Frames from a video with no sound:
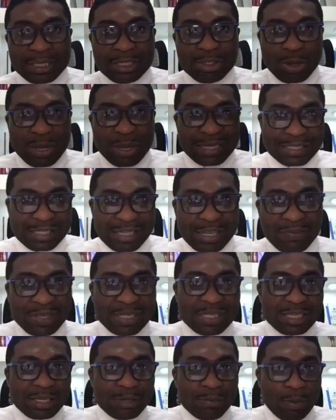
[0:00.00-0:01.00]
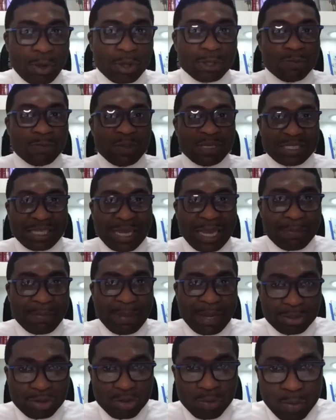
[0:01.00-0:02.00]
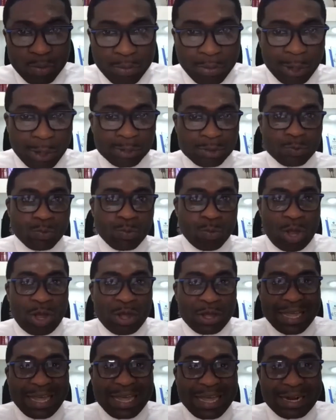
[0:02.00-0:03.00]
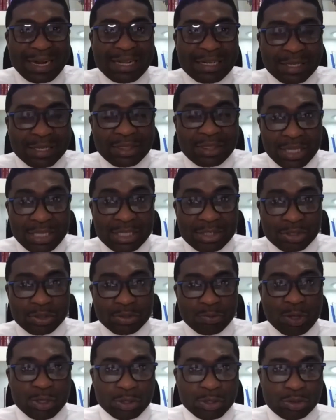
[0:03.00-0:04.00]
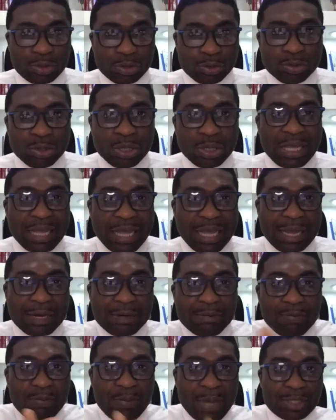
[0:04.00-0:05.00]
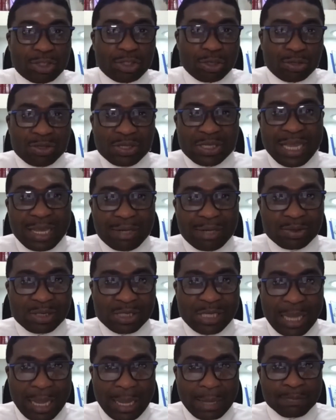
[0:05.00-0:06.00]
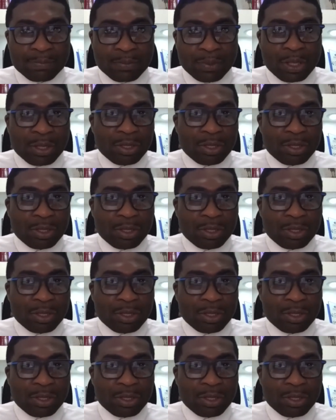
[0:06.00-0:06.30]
Your activity must be time-bound. You must work around the things you want to do and make sure you schedule time.